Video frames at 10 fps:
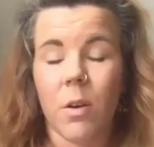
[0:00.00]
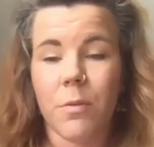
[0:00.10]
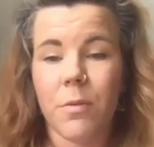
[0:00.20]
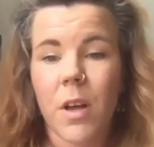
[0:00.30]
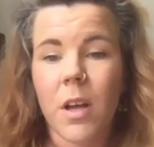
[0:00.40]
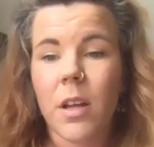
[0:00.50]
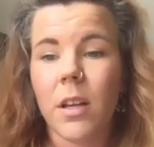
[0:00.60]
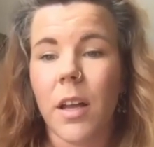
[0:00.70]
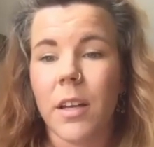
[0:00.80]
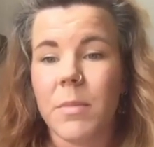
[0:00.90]
of
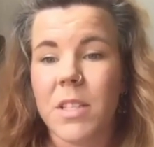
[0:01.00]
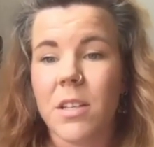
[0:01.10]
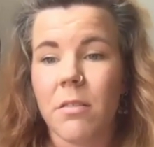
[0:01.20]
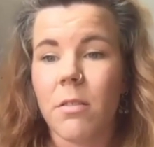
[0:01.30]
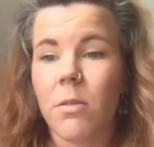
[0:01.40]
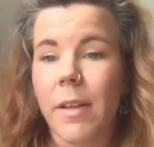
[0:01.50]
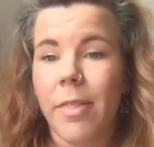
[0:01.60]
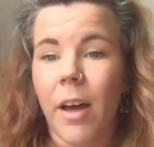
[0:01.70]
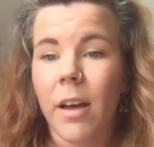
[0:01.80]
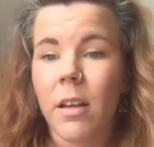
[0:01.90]
learning material in
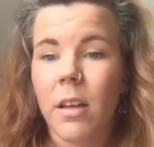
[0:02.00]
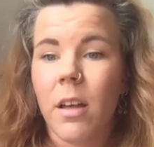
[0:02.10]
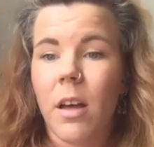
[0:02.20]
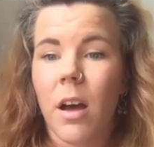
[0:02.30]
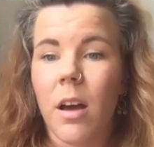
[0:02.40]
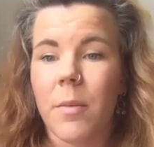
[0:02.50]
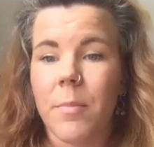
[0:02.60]
that. Um,